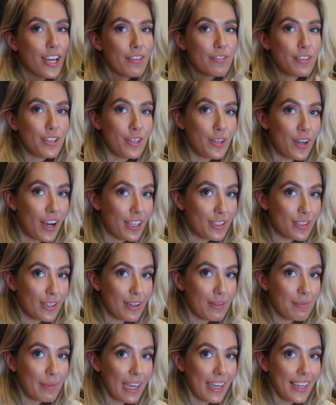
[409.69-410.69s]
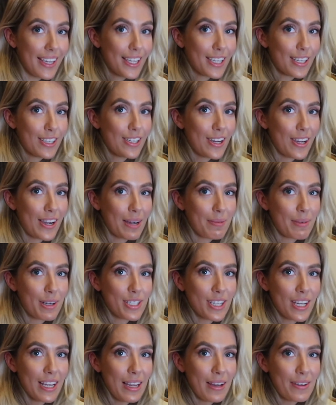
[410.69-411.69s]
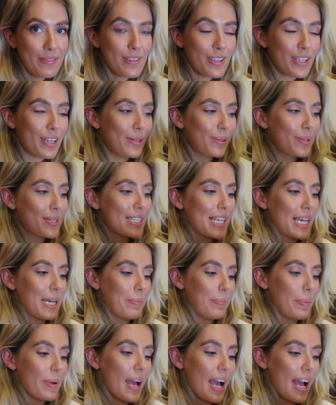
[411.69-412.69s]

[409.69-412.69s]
if you guys know me, you know how much I love a gold zip.